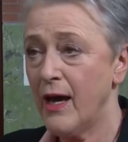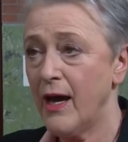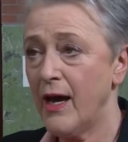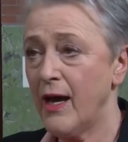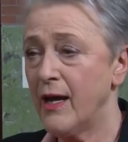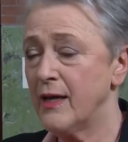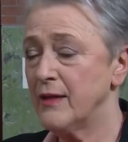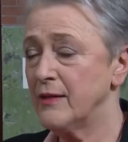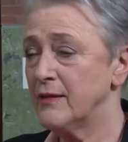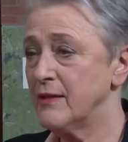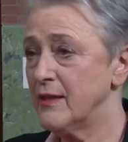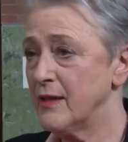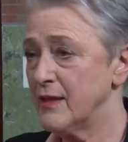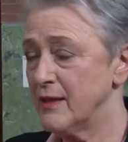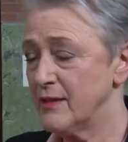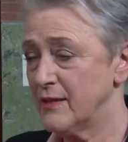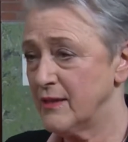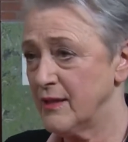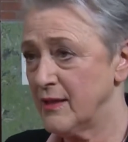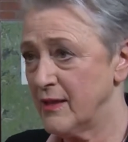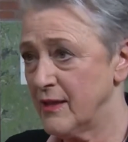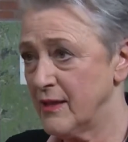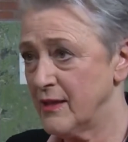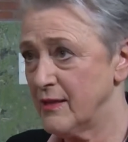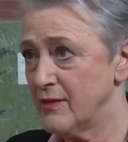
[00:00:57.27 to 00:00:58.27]
And it
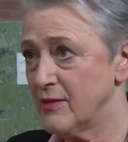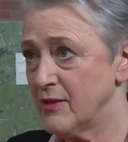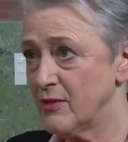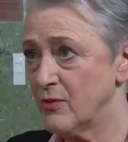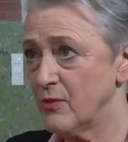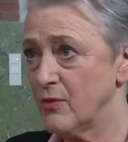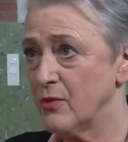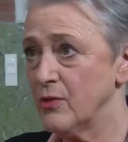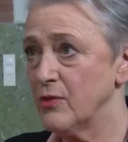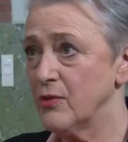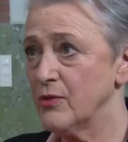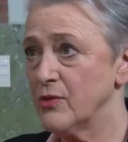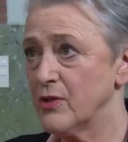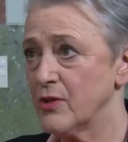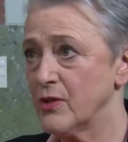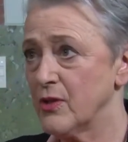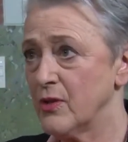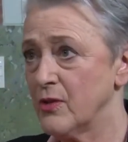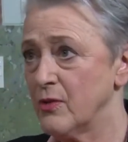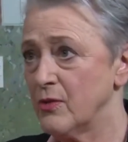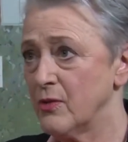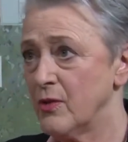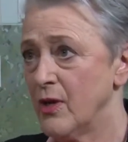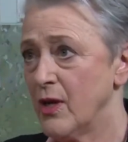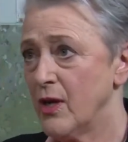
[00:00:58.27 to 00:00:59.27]
is
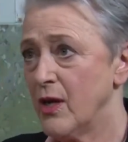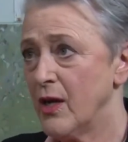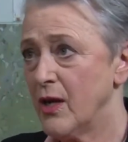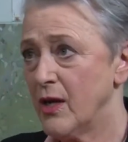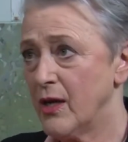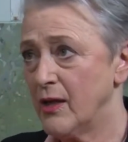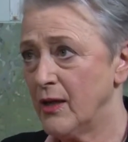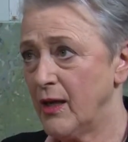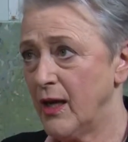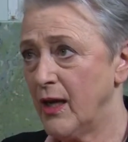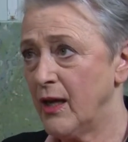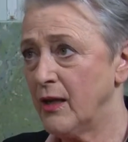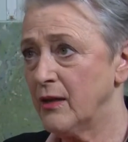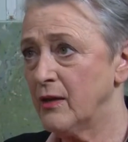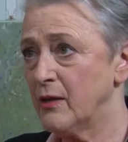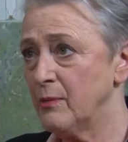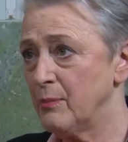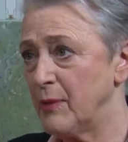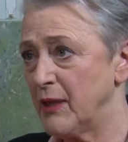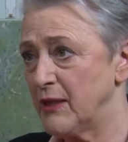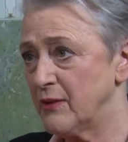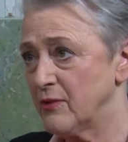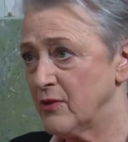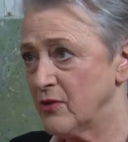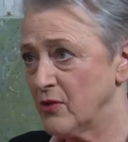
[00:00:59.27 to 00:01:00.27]
also an
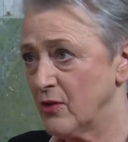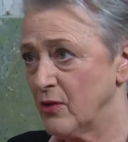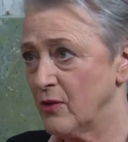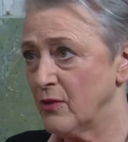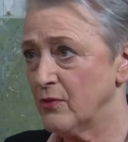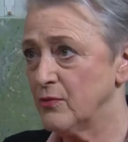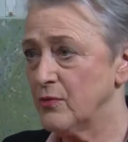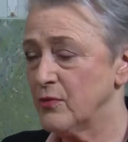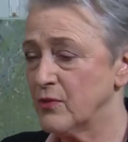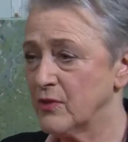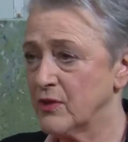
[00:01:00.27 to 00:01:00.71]
element of